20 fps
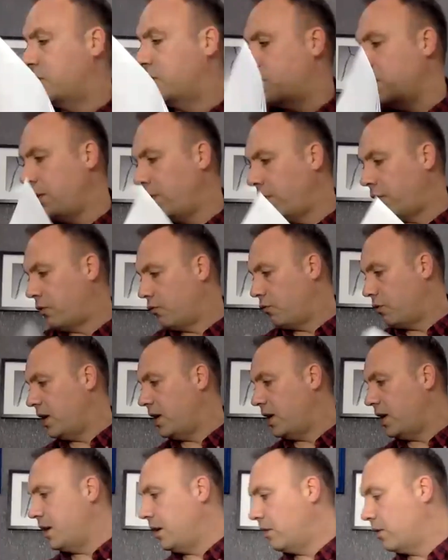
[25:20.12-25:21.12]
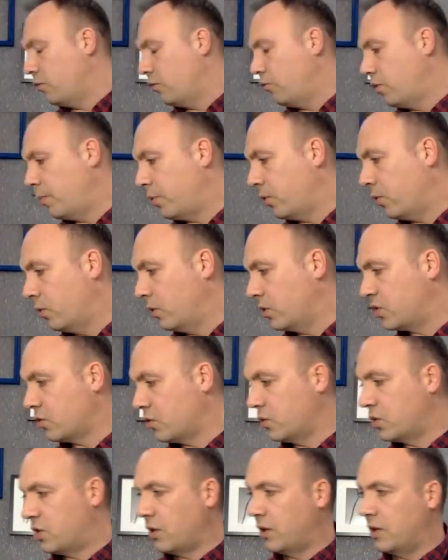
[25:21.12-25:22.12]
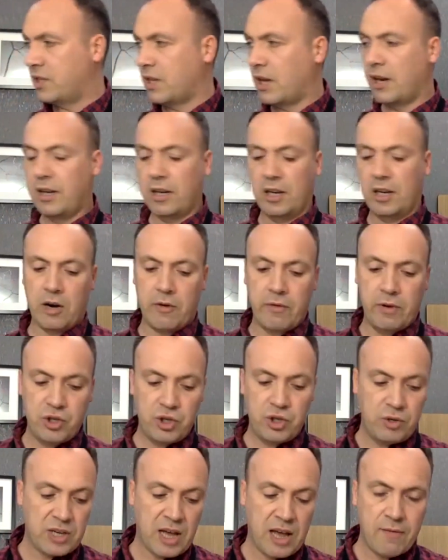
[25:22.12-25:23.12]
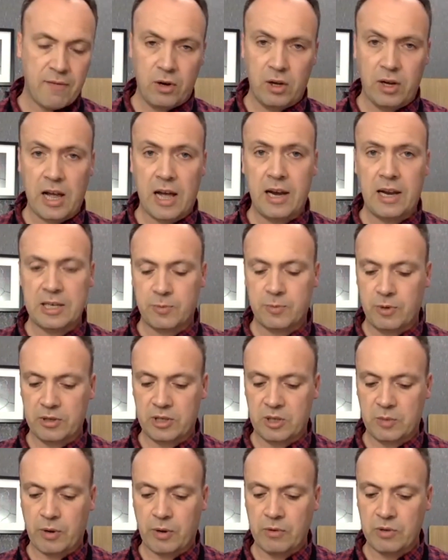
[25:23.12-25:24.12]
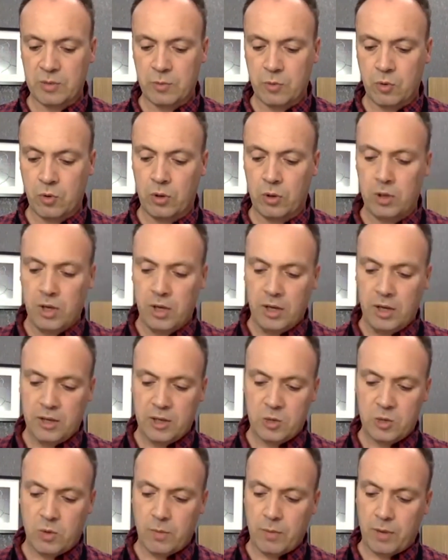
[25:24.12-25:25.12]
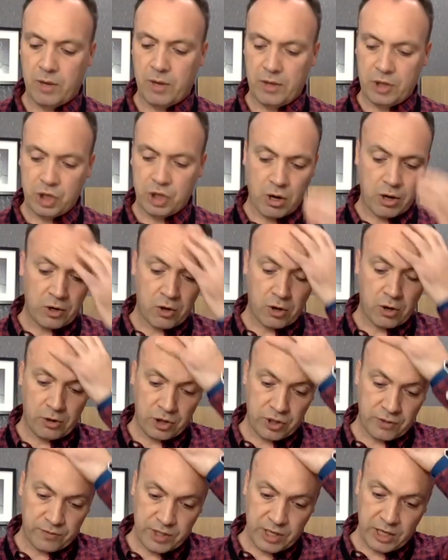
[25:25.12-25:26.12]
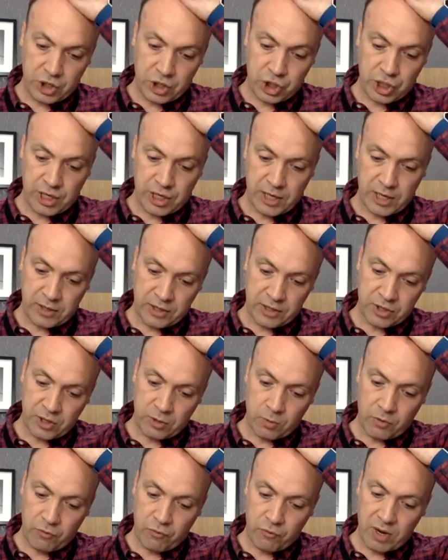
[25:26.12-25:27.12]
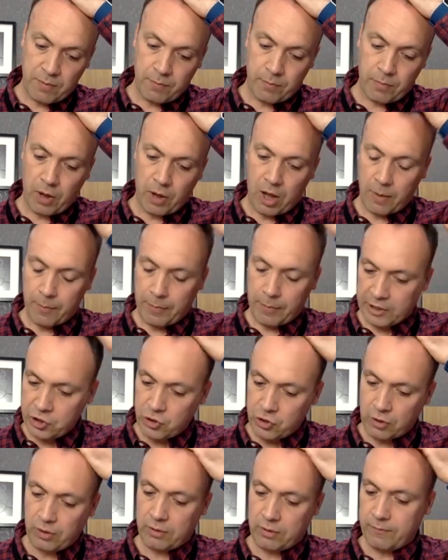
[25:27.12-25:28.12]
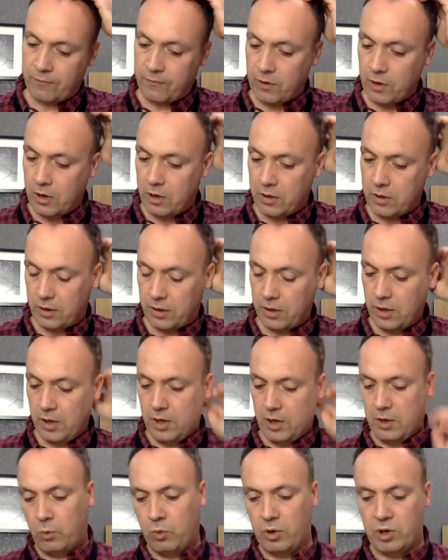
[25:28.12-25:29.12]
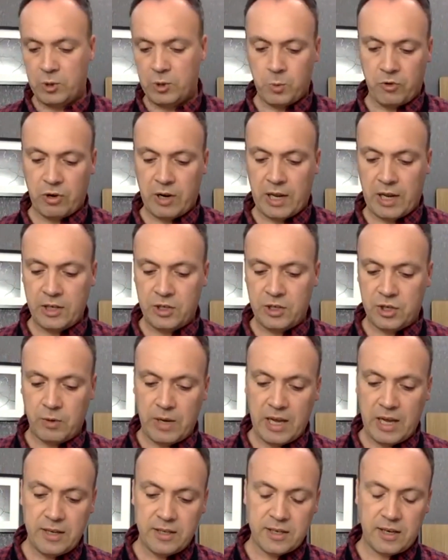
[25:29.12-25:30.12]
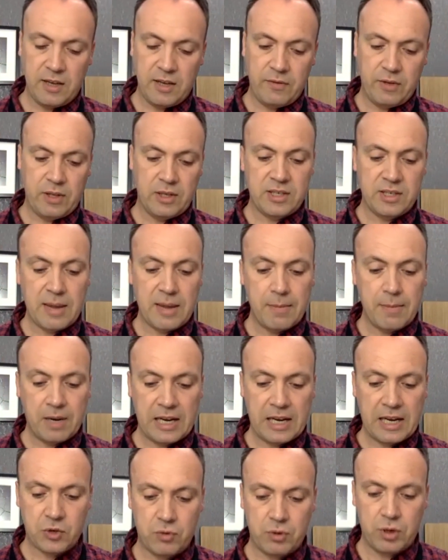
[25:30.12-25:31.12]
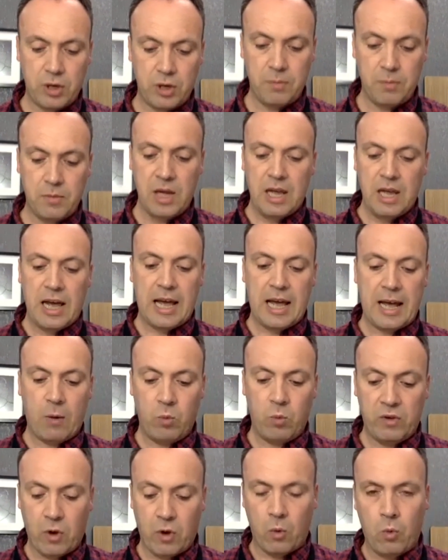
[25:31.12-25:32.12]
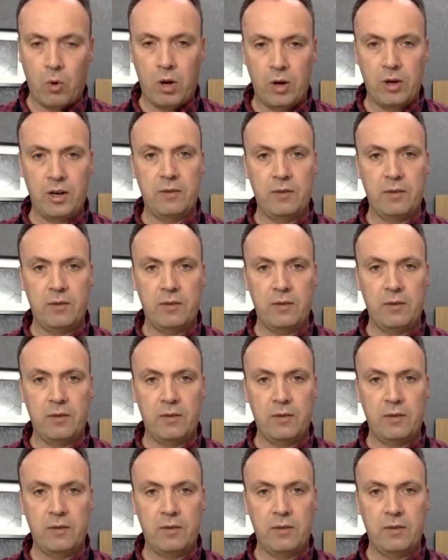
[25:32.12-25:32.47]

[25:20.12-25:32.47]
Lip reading: really 3 reports or studies that I'd encourage you to have a look at. I'll ask Martin to post them all. There's one by the Chartered College of Teaching. There's another one written by Jonathan Firth, which relates to interleaving the STEM classroom. And we've got one